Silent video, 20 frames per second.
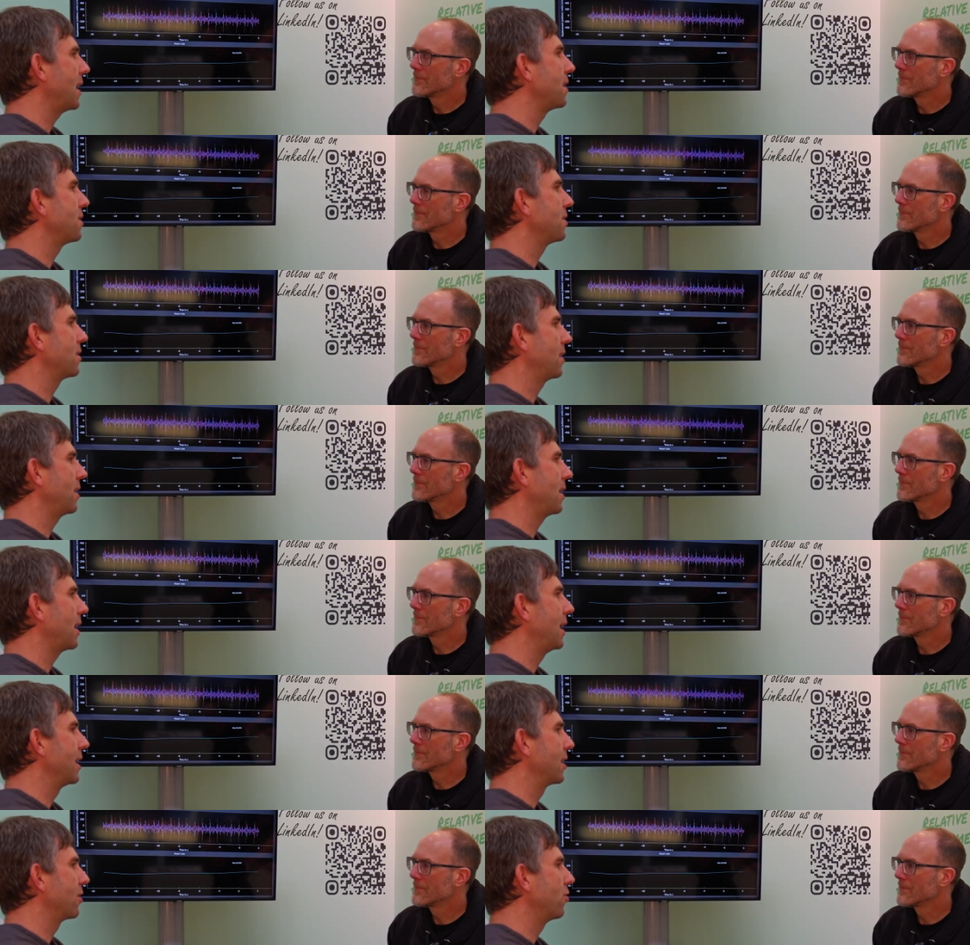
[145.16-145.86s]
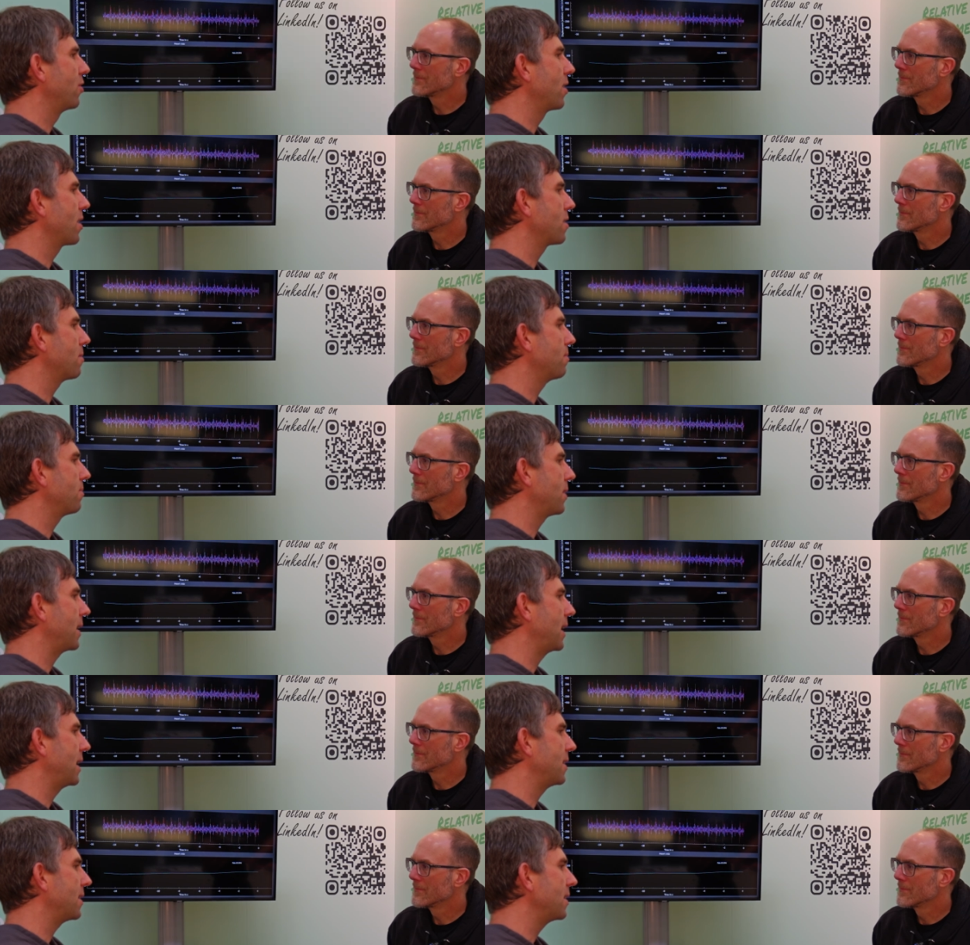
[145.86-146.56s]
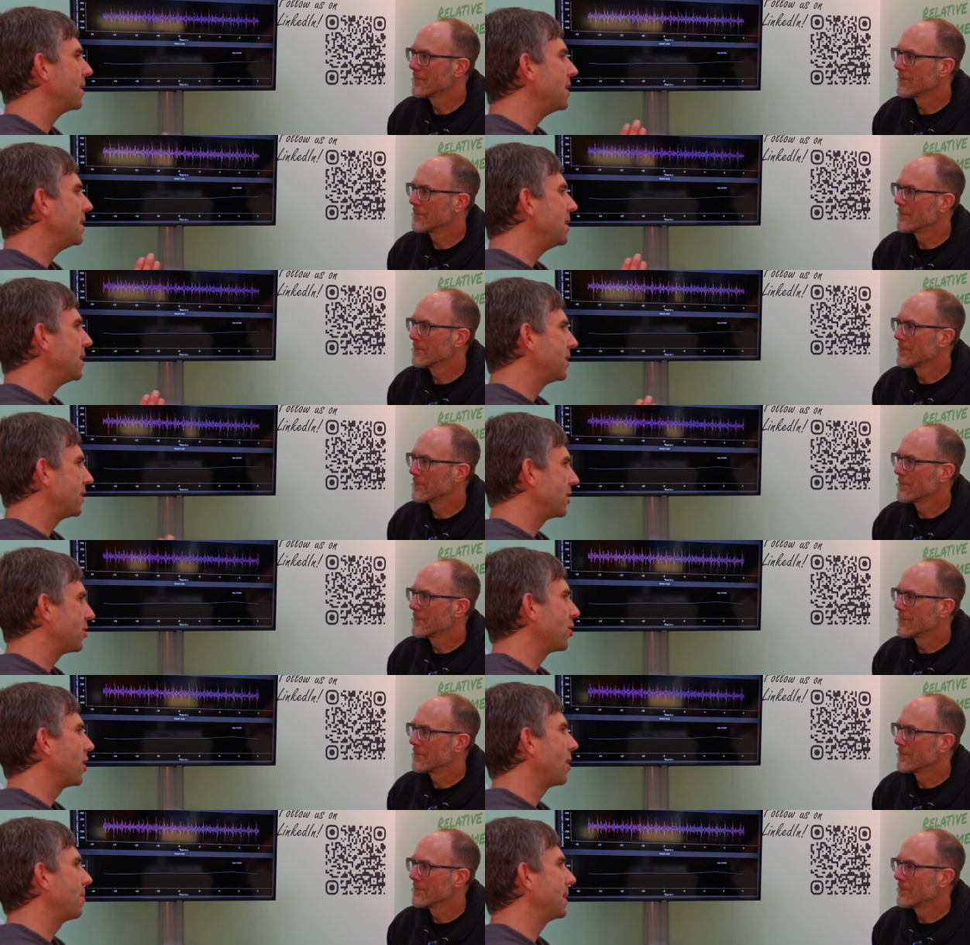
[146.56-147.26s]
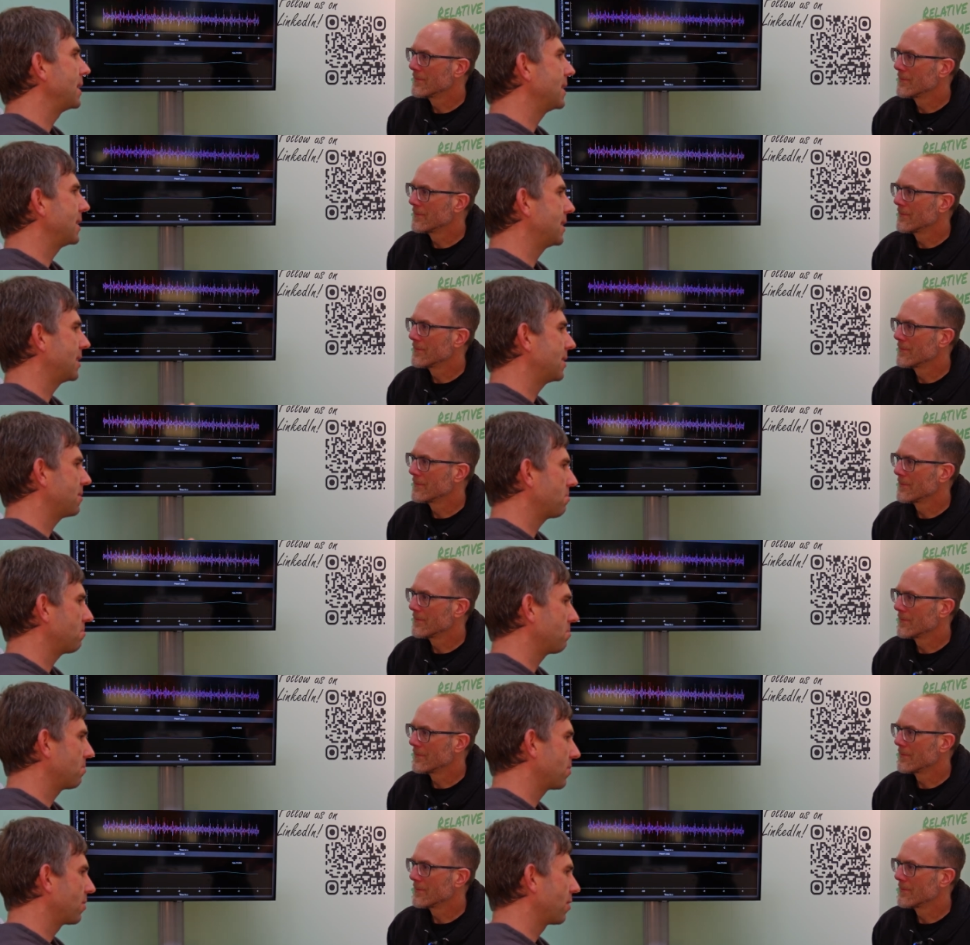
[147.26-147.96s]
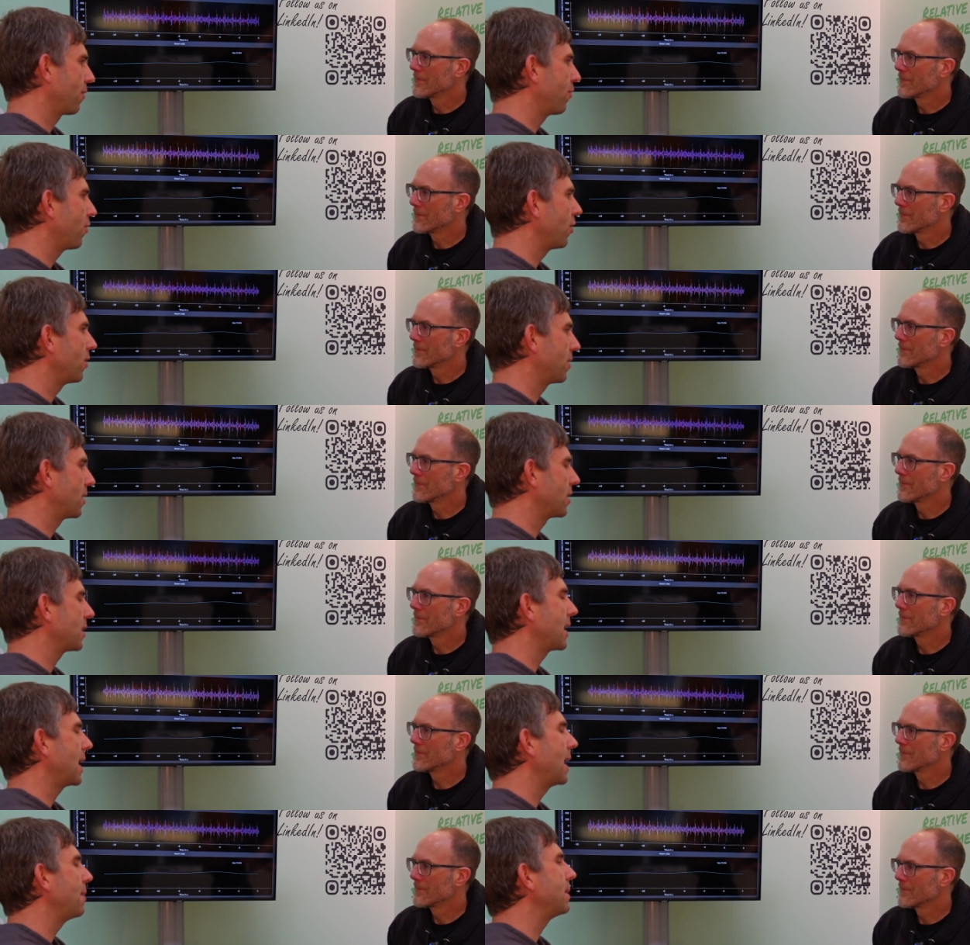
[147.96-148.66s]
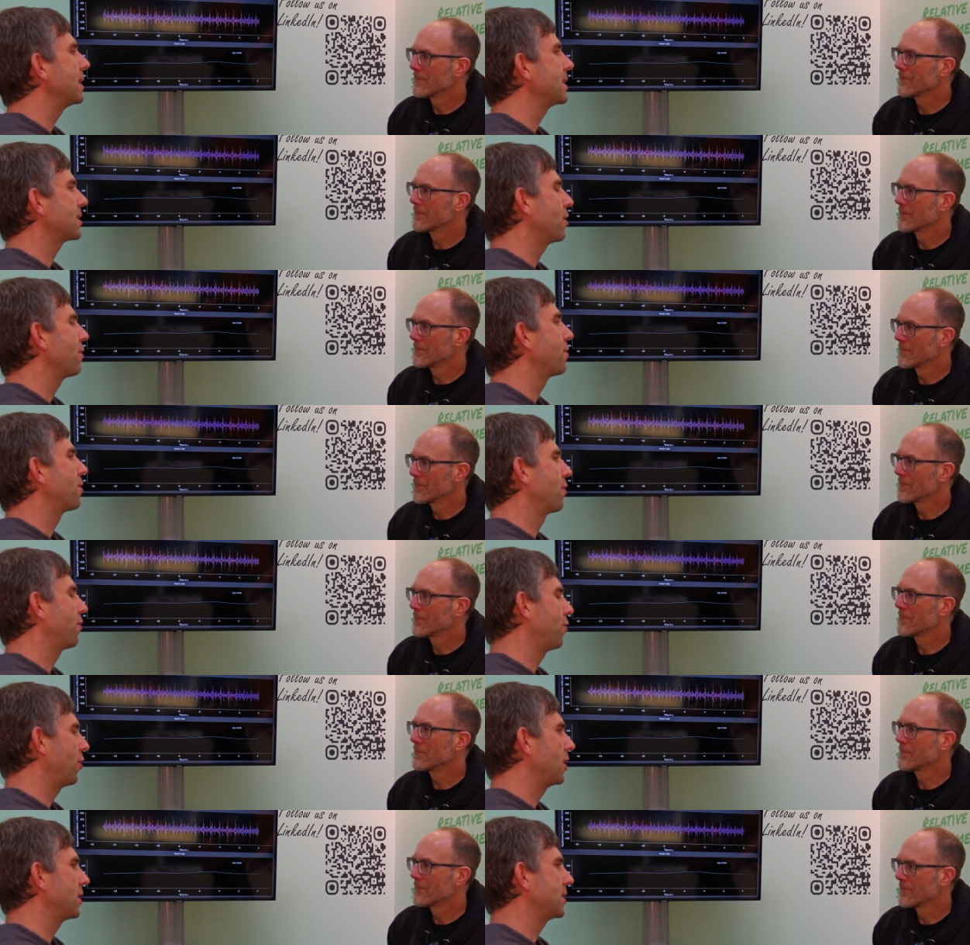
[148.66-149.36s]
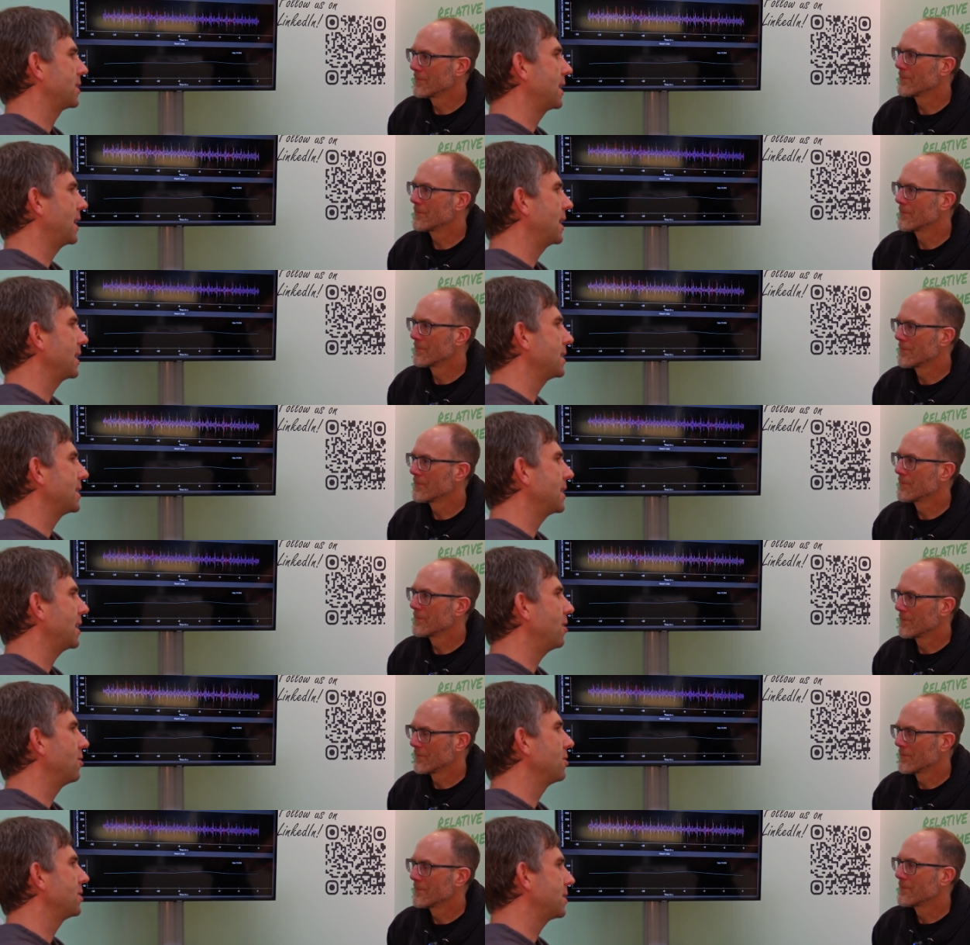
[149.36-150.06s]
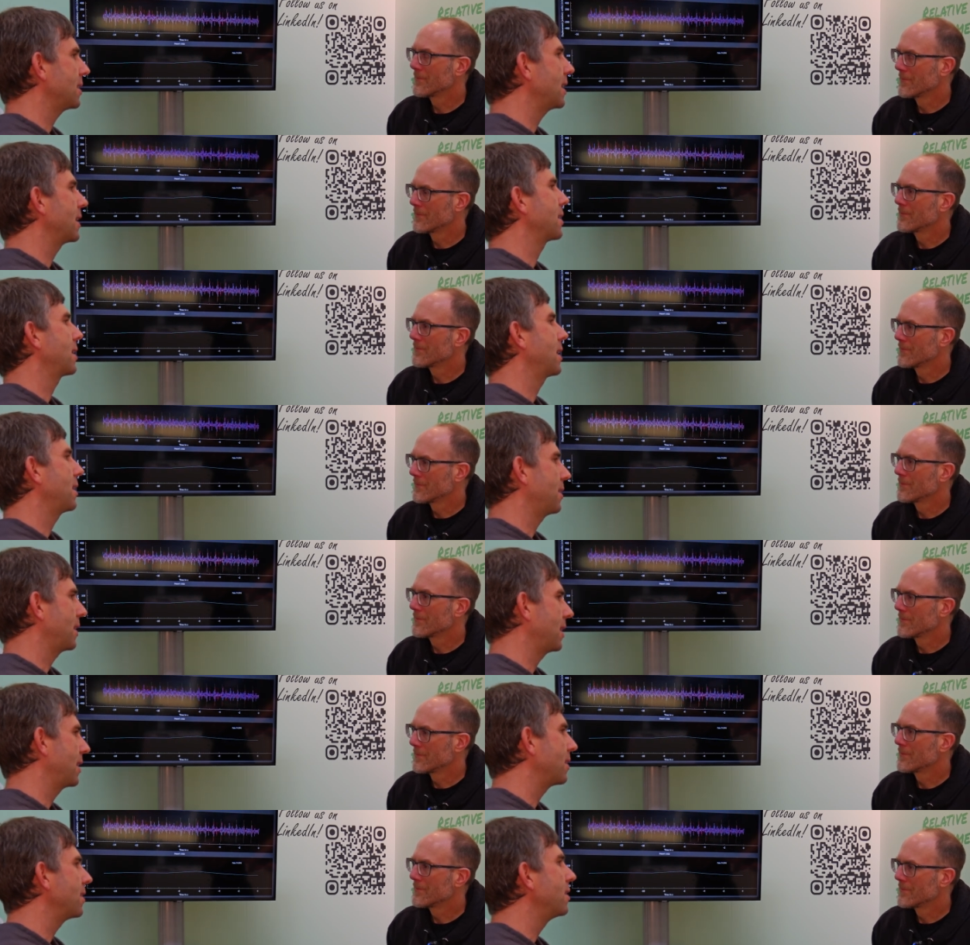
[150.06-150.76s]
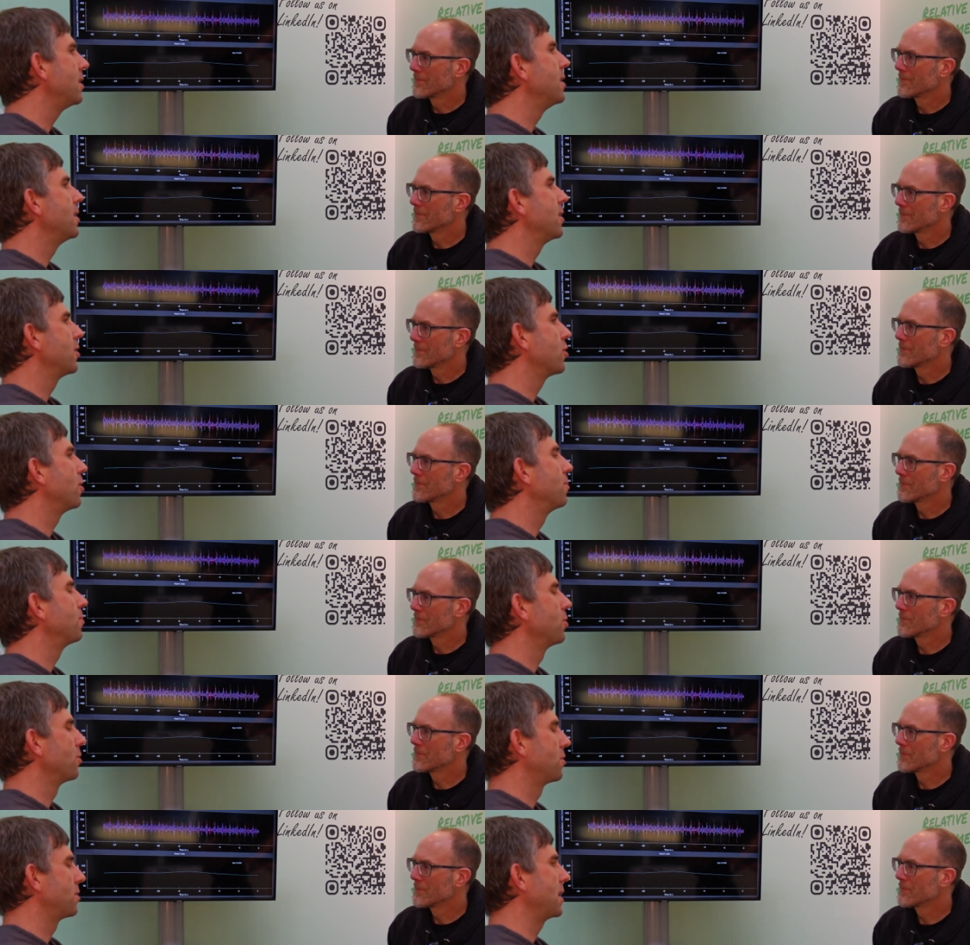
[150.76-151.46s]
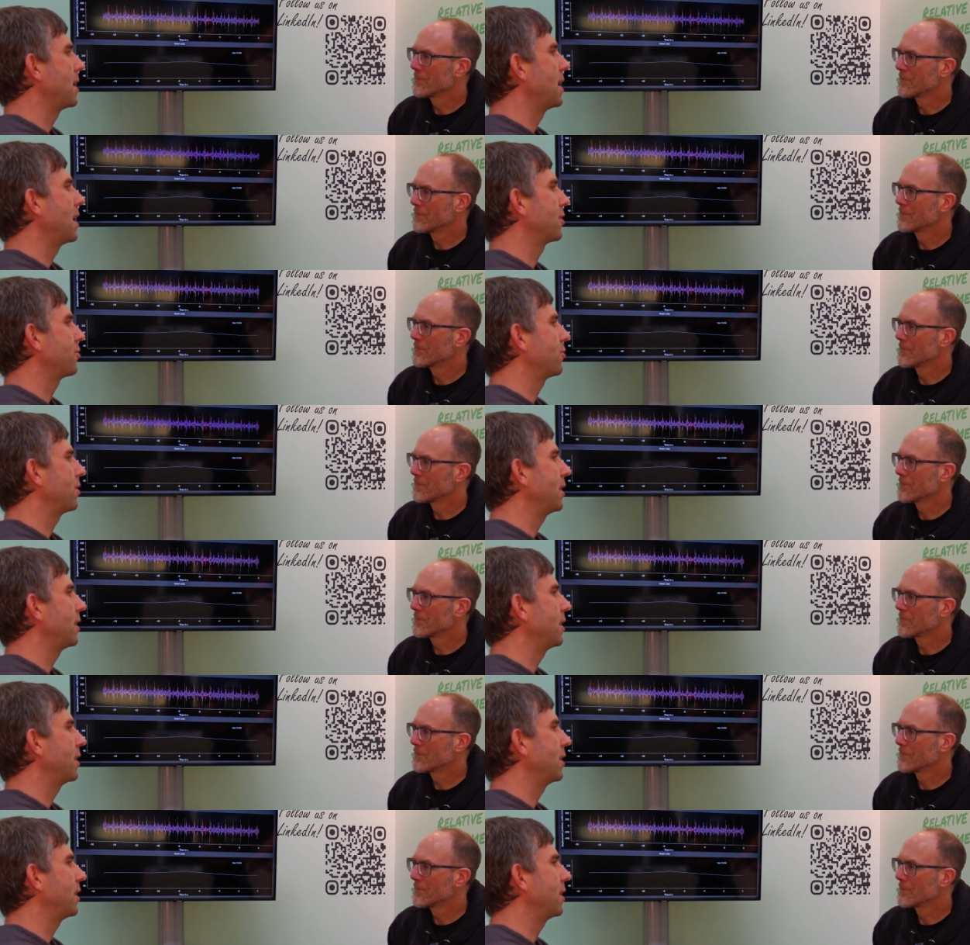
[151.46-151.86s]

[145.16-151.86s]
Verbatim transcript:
Speaker 1: and the algorithm then determines the timings of the first heart sounds and can then compute the heart